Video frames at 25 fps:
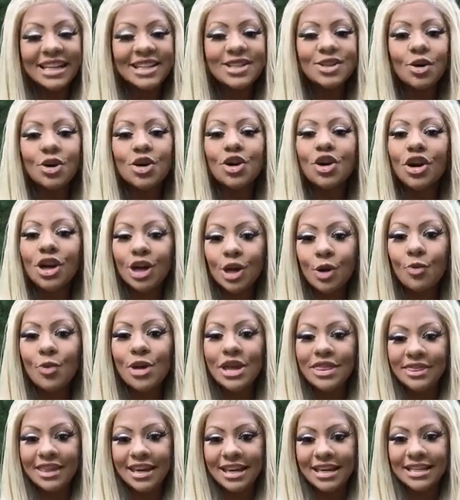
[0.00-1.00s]
So you're going to
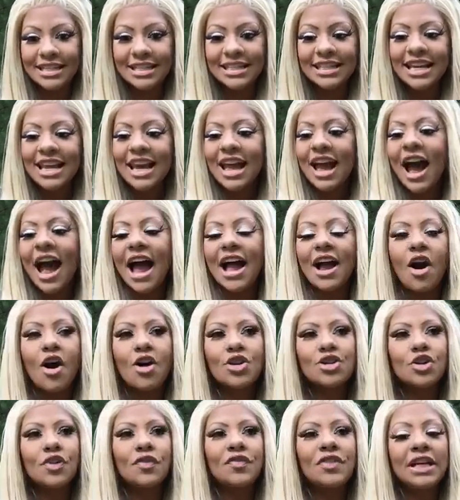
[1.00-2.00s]
win this. I
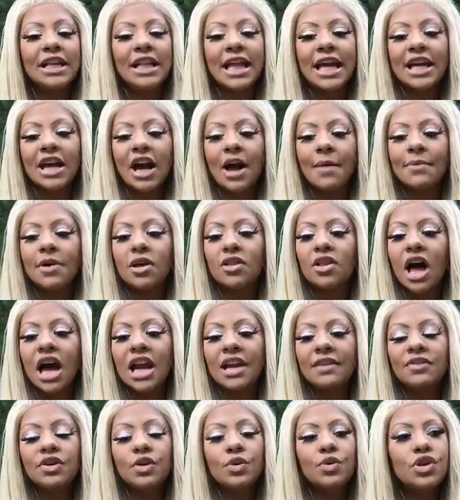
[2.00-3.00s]
also feel like a
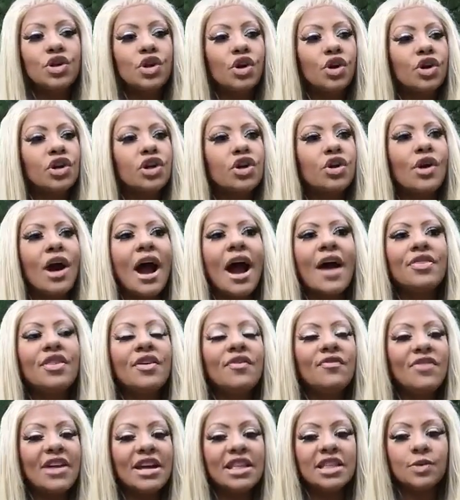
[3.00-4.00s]
lot of you, you're on
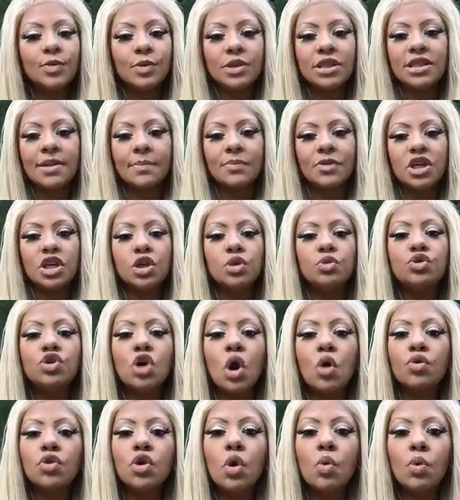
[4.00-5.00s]
the fence with something. You
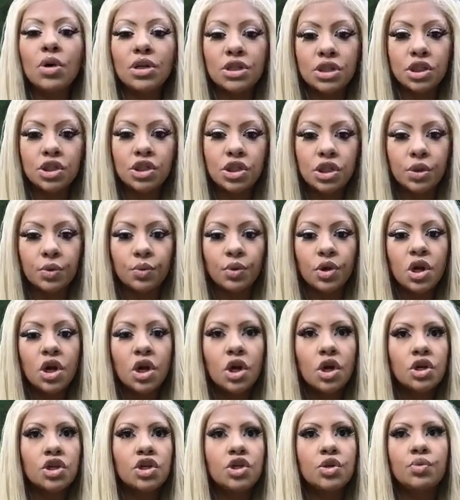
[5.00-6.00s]
don't know what to do.
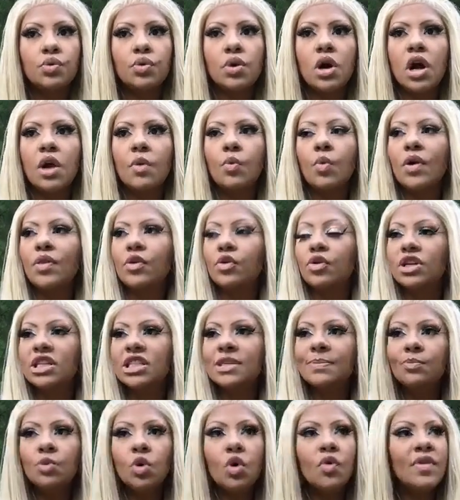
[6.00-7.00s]
Whether
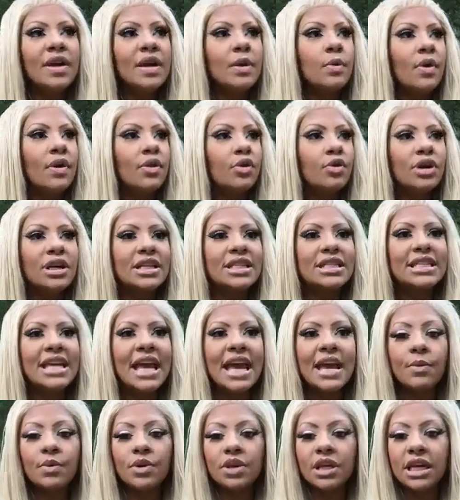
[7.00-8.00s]
it's moving, whether it's
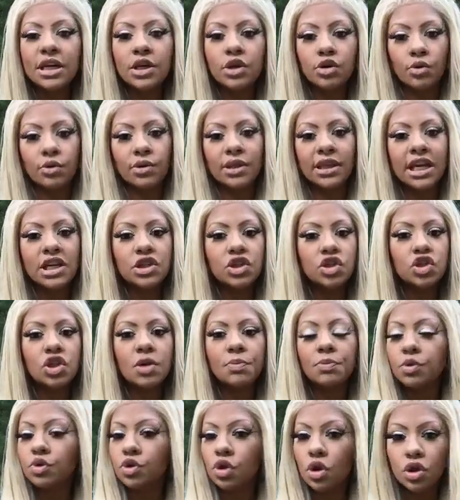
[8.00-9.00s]
staying in your
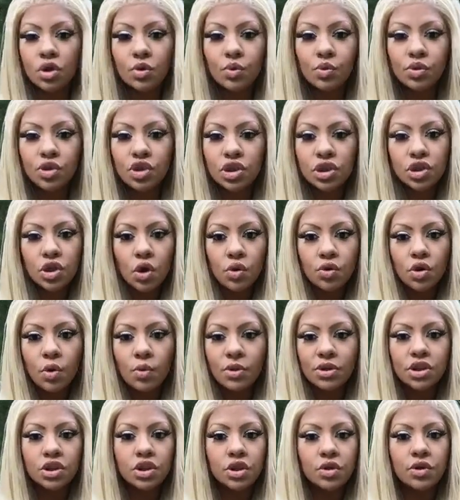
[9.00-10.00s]
relationship, you just don't know
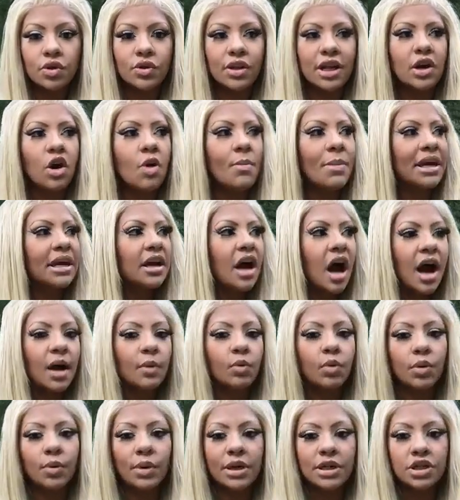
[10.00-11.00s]
what to do. You're like, oh my
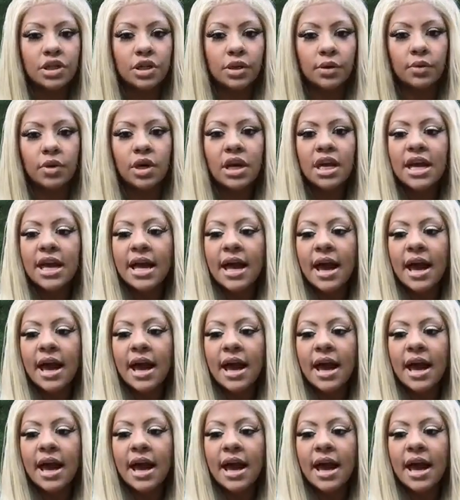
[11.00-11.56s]
God, what do I do?